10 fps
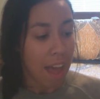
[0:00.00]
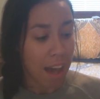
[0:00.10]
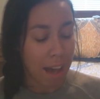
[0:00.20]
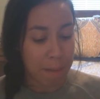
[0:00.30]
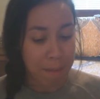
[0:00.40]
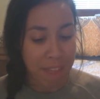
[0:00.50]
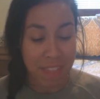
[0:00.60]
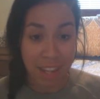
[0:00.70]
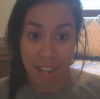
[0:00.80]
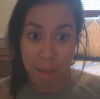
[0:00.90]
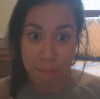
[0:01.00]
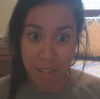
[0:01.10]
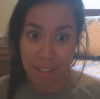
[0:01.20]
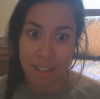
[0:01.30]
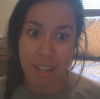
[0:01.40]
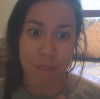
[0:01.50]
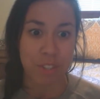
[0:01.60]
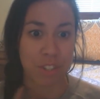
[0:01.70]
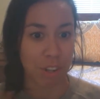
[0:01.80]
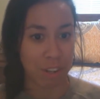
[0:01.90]
And then immediately he
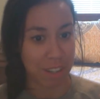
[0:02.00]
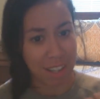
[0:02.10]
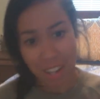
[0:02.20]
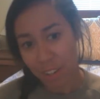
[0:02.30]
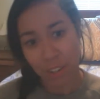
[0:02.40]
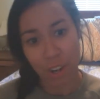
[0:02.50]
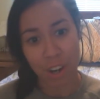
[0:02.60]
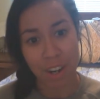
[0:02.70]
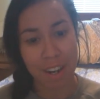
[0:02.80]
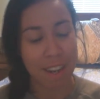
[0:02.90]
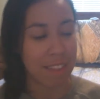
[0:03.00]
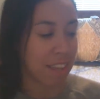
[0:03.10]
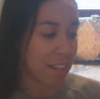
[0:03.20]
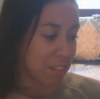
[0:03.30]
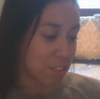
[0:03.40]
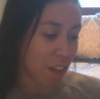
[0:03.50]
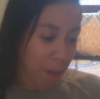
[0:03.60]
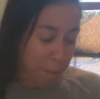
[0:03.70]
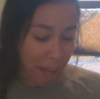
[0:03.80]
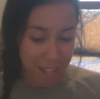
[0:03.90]
was starting kindergarten, and then his
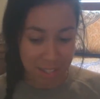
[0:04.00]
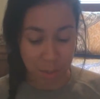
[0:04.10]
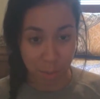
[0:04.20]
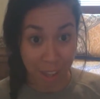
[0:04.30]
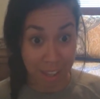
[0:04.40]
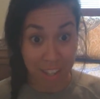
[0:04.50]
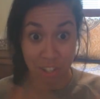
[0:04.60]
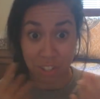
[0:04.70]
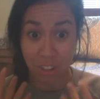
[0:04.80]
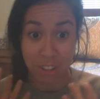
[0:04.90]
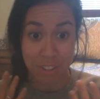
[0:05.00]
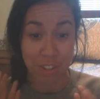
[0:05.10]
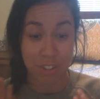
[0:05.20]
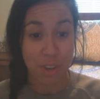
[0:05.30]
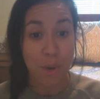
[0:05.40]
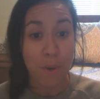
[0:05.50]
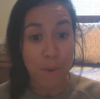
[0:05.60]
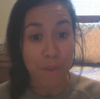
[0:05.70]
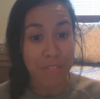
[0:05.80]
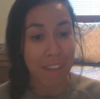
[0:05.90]
dog passed away. He just lost a
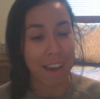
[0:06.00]
tooth.